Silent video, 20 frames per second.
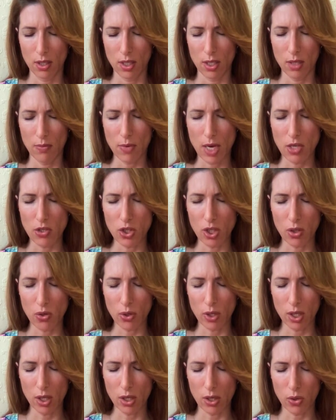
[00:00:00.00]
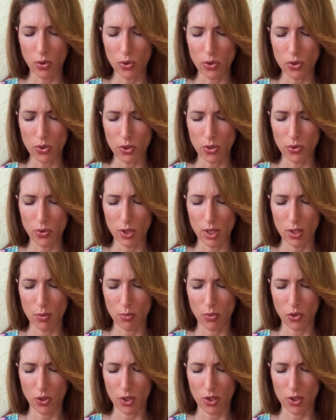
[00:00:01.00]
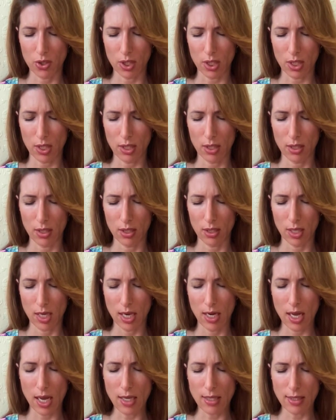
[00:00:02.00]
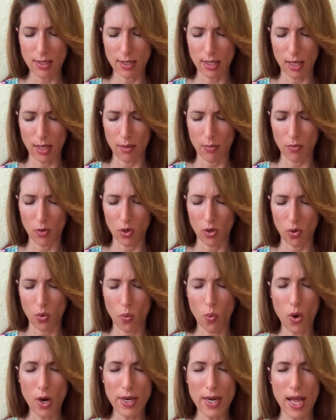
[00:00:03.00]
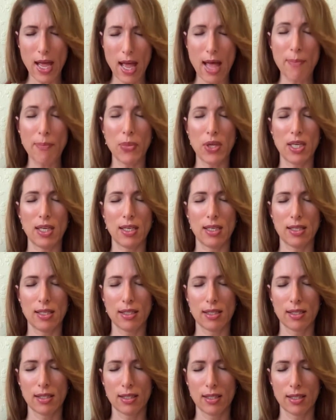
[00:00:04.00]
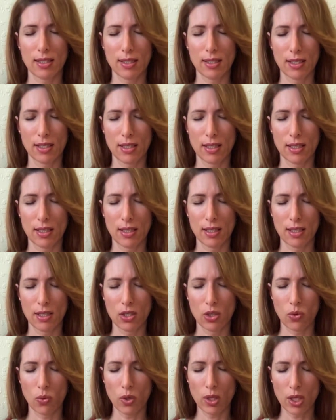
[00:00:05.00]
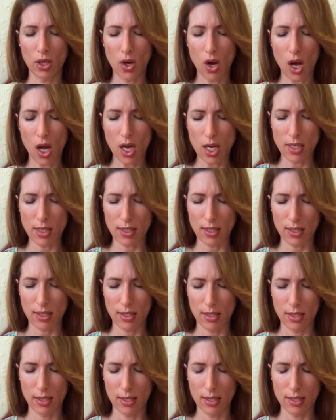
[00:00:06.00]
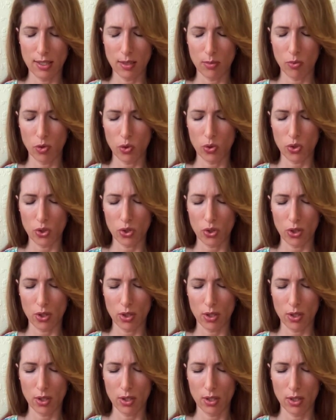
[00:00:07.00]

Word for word: Imagine going closer to this person and ask them what happened, what caused this emotion